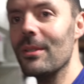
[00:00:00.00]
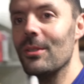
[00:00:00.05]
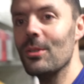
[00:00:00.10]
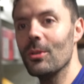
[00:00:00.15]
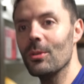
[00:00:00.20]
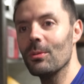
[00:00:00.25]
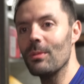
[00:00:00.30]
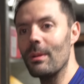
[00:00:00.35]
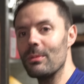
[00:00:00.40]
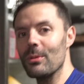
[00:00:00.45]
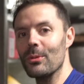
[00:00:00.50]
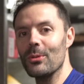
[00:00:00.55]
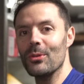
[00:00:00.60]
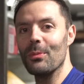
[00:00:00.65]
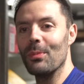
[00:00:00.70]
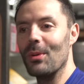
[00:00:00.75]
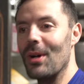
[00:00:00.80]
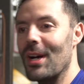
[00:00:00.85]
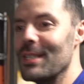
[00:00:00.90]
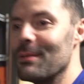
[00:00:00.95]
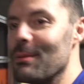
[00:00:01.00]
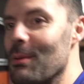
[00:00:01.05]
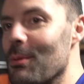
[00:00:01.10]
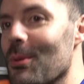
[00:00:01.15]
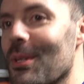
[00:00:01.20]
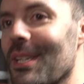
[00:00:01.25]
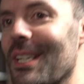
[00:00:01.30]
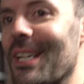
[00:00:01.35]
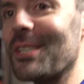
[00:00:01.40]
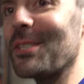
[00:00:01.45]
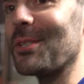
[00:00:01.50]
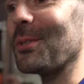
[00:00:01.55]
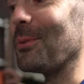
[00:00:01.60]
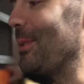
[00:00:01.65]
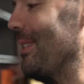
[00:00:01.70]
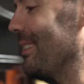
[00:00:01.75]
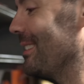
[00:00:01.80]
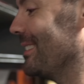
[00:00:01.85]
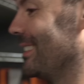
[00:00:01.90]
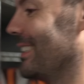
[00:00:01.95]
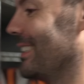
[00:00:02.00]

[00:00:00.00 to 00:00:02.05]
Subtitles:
tour reps will surprise me with an extra one.